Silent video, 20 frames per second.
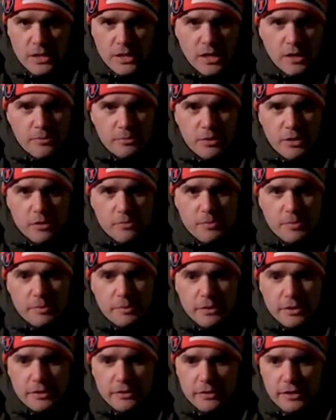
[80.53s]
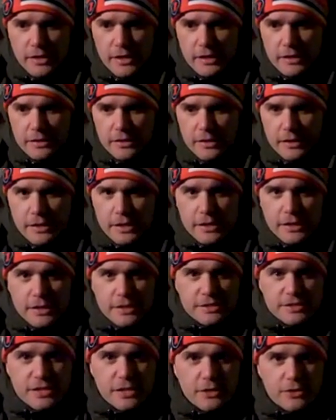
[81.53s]
A couple other people like that, an
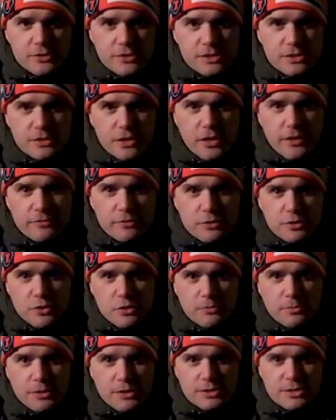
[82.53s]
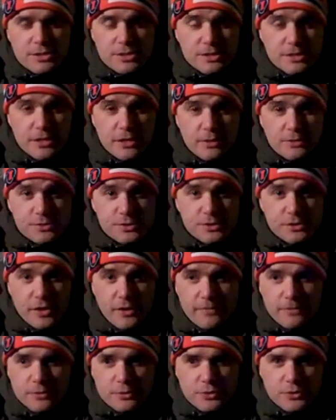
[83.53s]
intelligence officer, a British intelligence
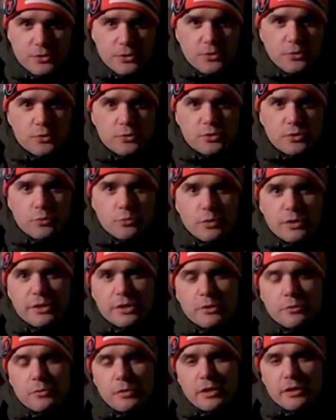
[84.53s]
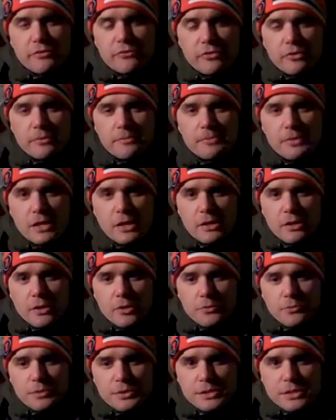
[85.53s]
officer who's a week away from
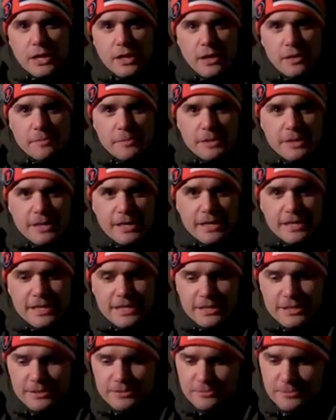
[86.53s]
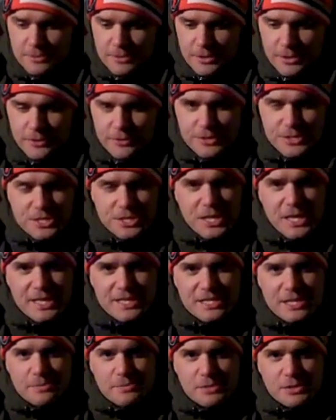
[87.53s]
retirement, and he, this
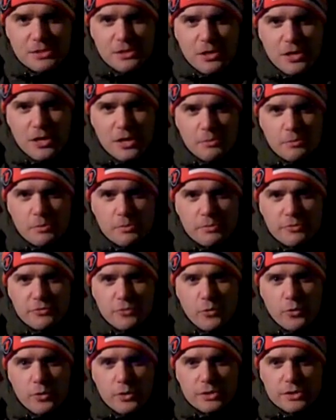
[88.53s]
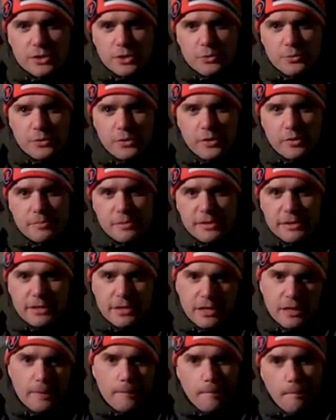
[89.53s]
case comes along where before his career had been
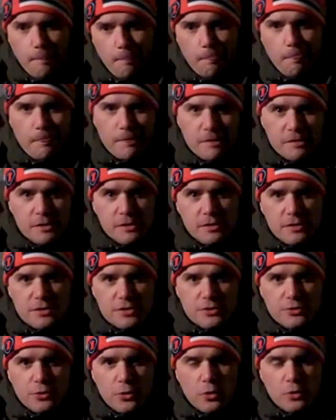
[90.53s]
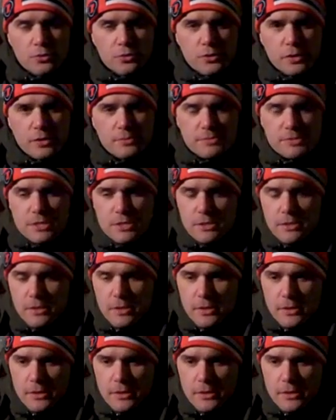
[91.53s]
kind of in the doldrums.